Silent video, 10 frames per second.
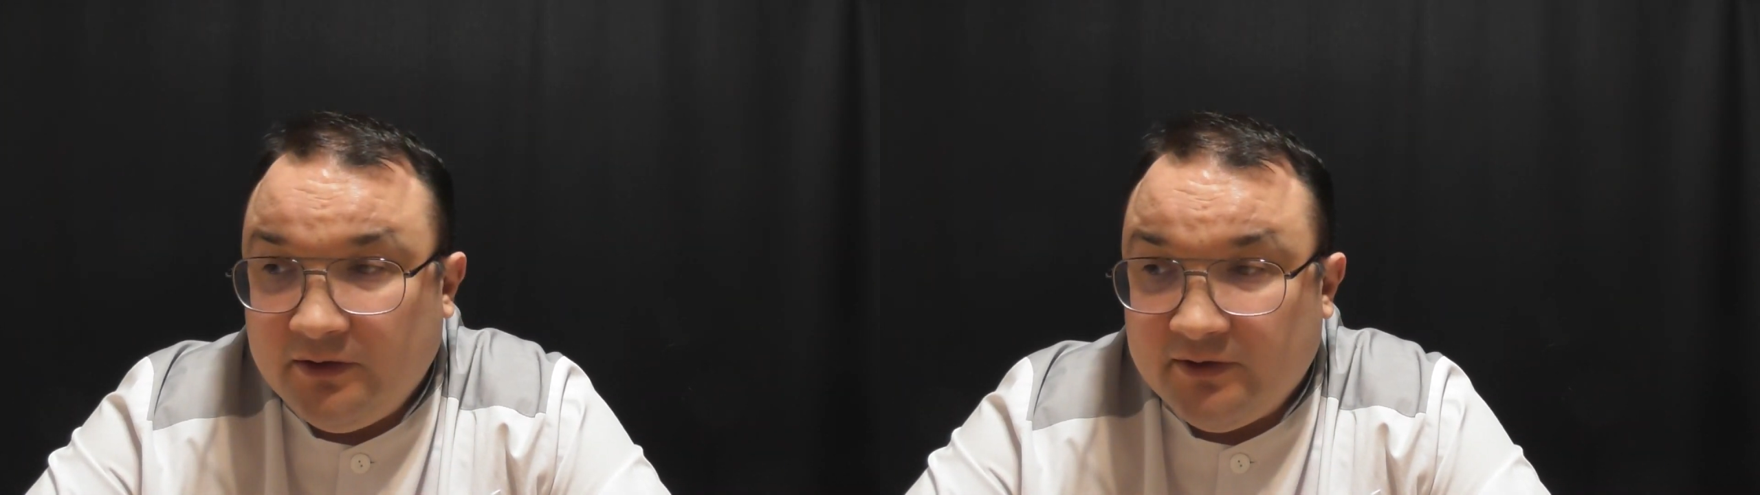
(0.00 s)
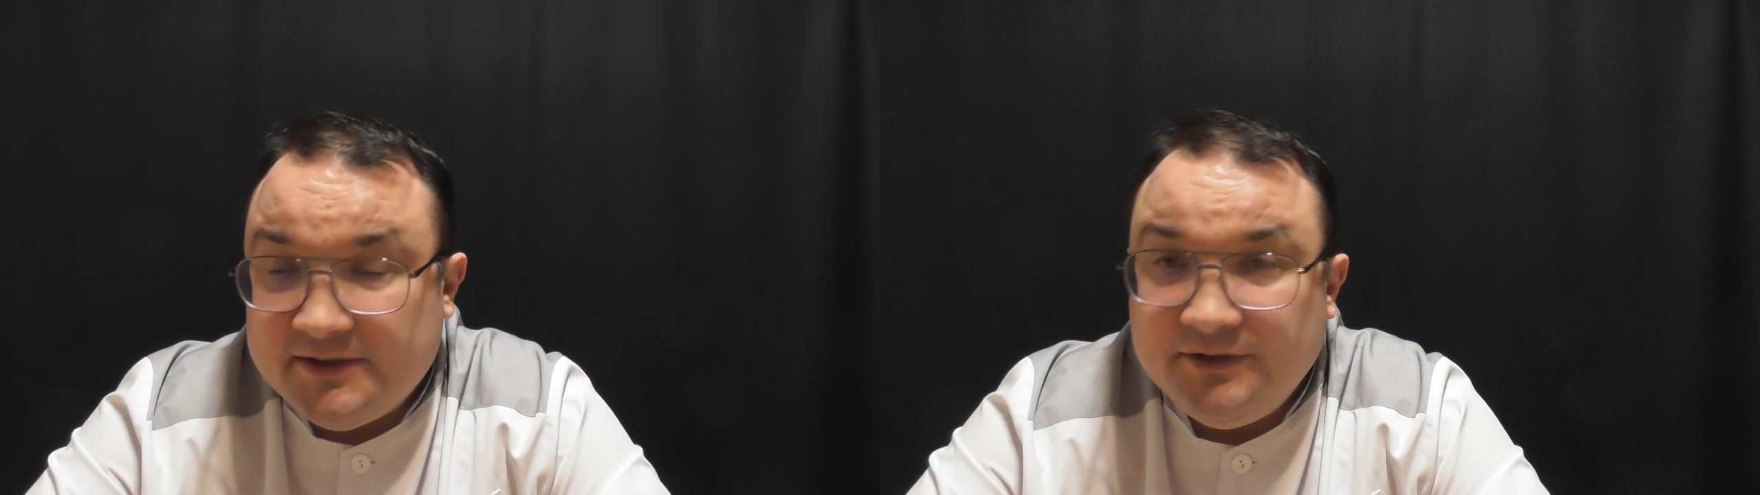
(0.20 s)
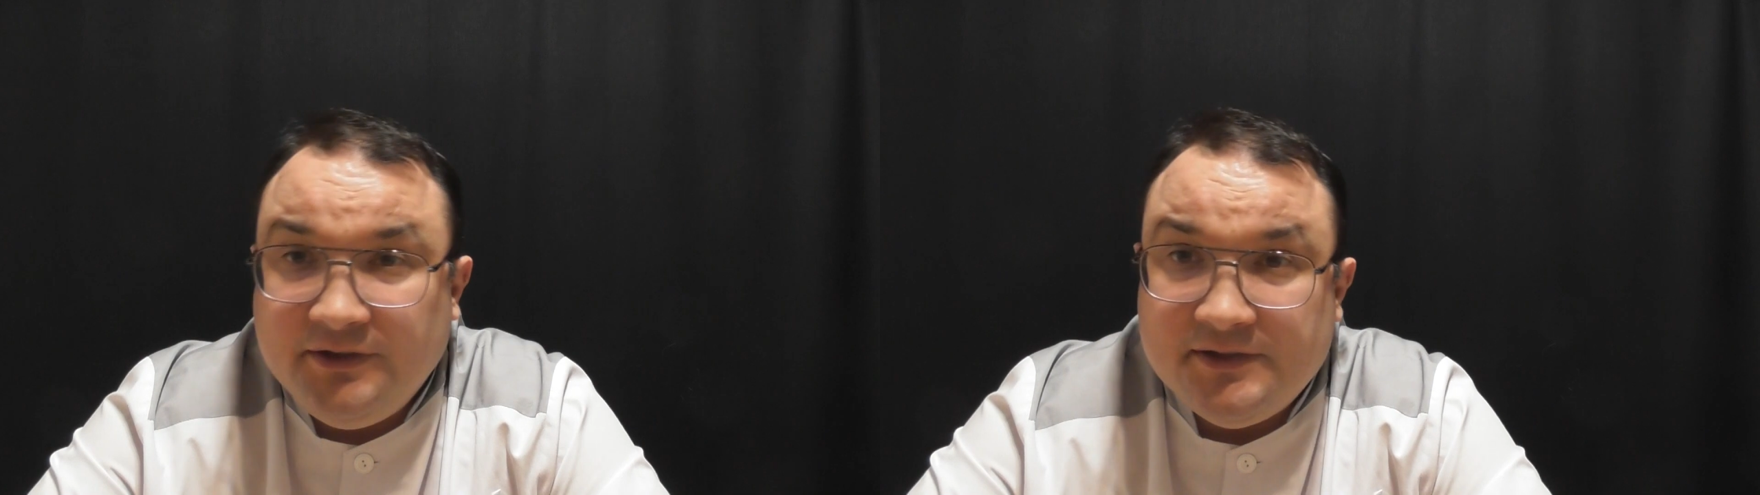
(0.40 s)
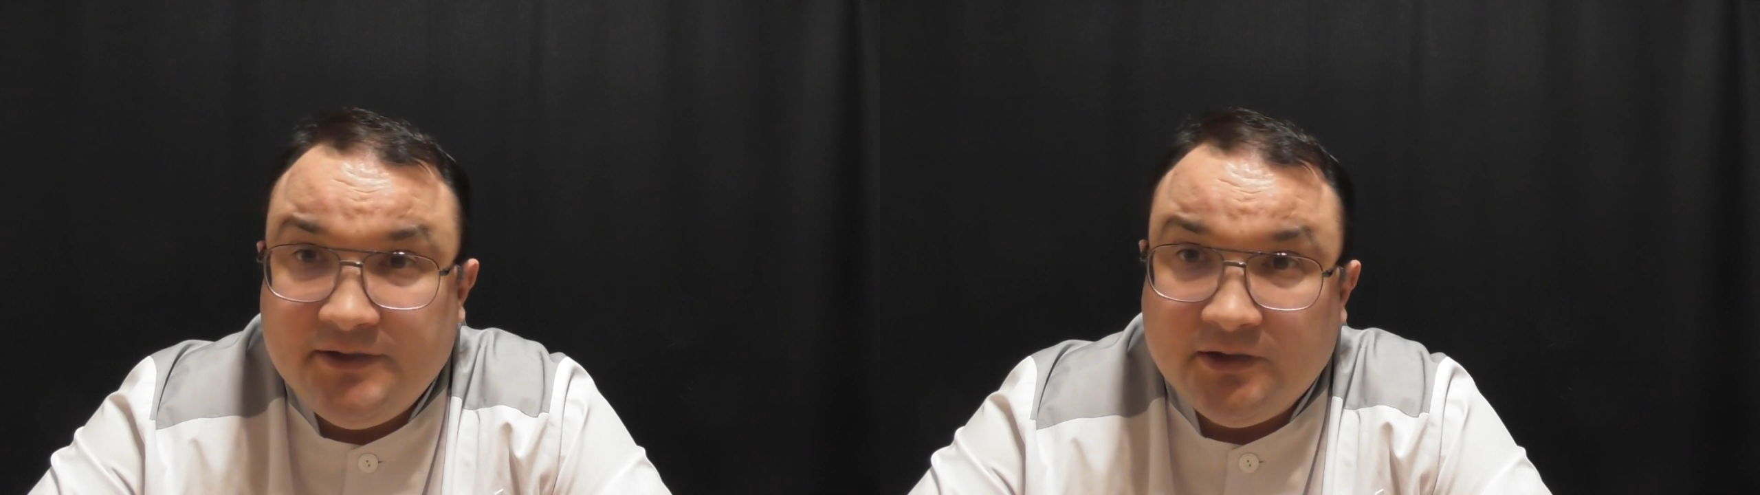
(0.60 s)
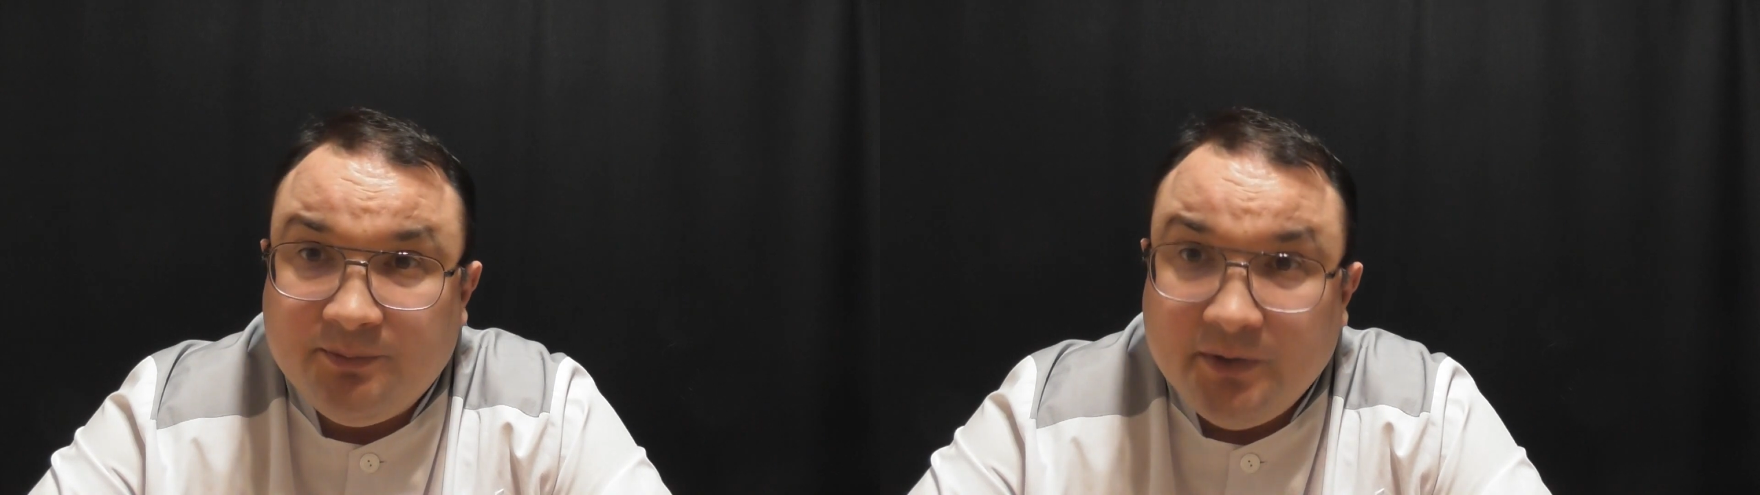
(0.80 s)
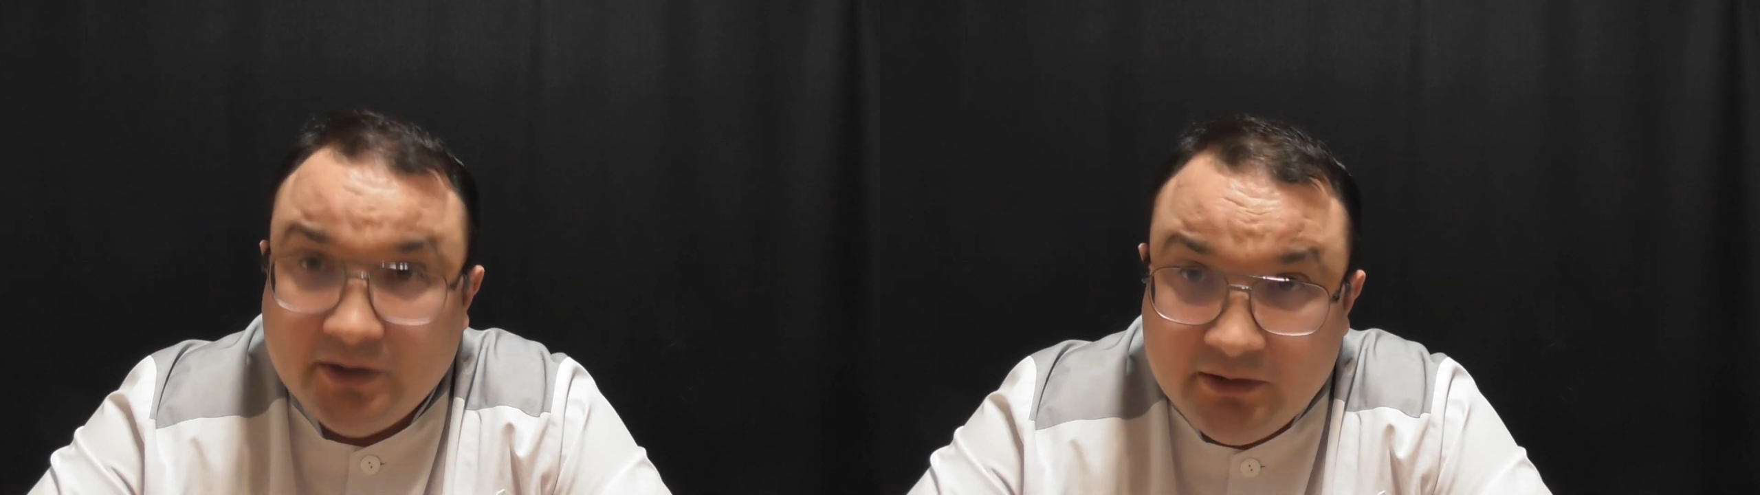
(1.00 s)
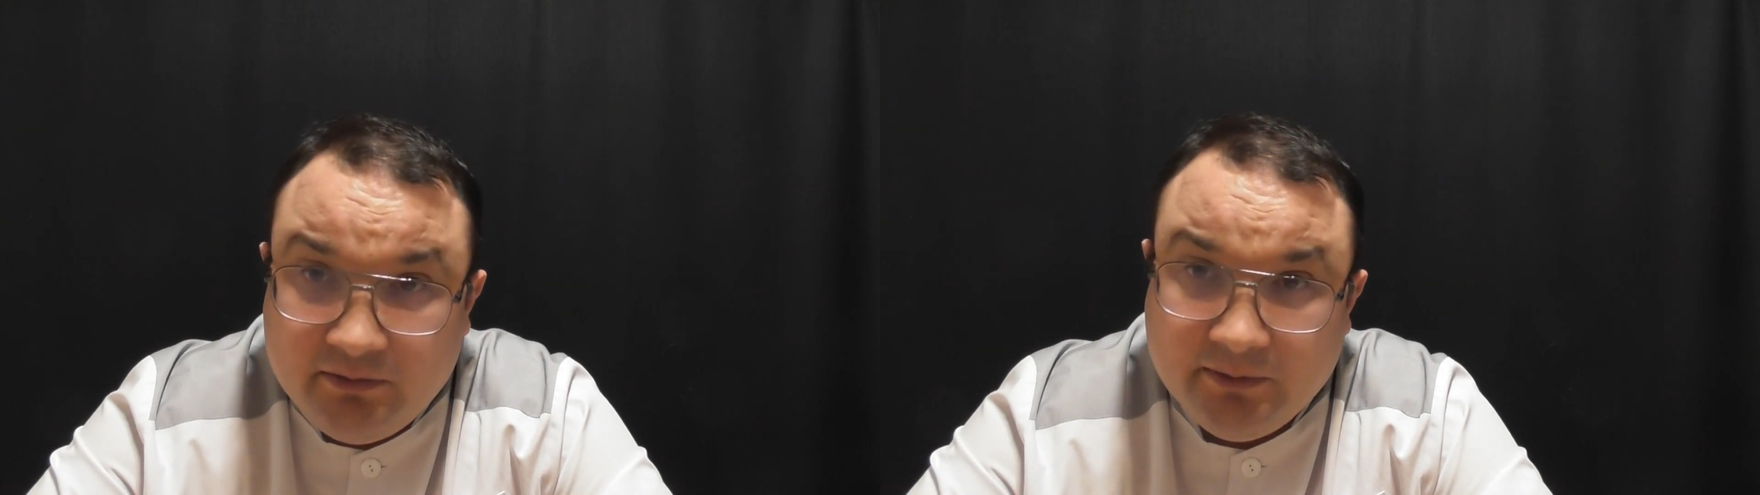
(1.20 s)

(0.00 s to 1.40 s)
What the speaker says: as its treatment was not